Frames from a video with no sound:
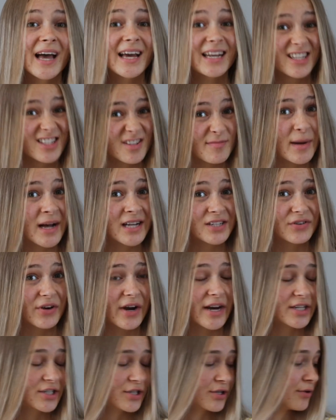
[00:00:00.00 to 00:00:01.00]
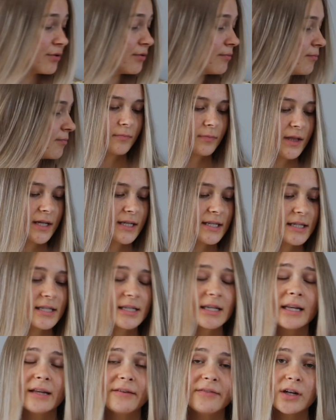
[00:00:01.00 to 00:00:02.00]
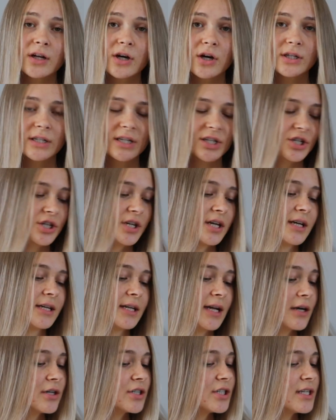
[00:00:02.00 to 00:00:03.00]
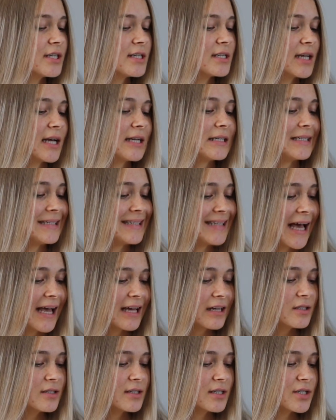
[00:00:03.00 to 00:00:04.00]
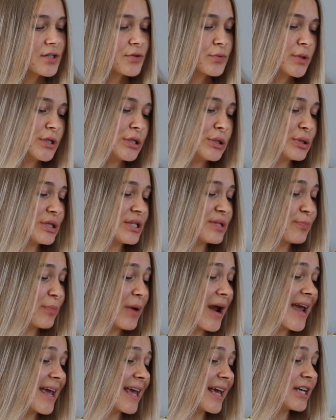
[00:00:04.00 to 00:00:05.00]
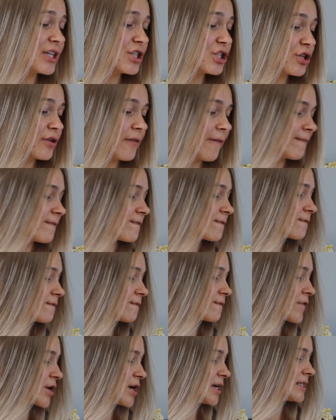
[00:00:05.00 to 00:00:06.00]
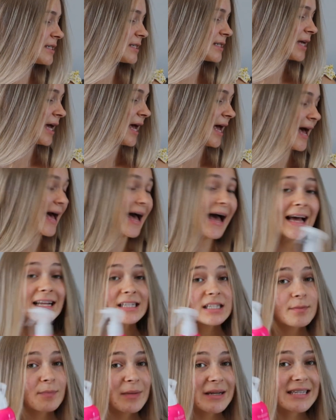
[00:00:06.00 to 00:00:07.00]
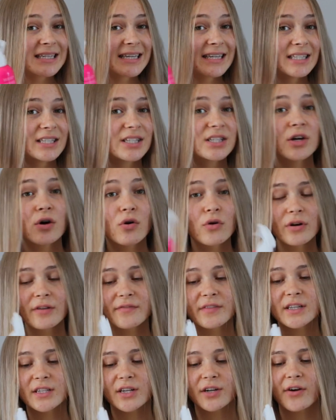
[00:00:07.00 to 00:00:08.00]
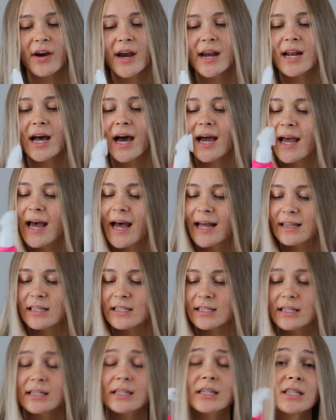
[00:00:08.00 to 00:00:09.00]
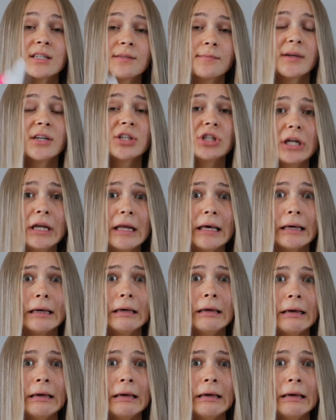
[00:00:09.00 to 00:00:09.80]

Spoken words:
and it smells great too. This is a leave-in conditioner. It nourishes and detangles, reduces breakage, frizz and split ends. All of these are great. I add this in especially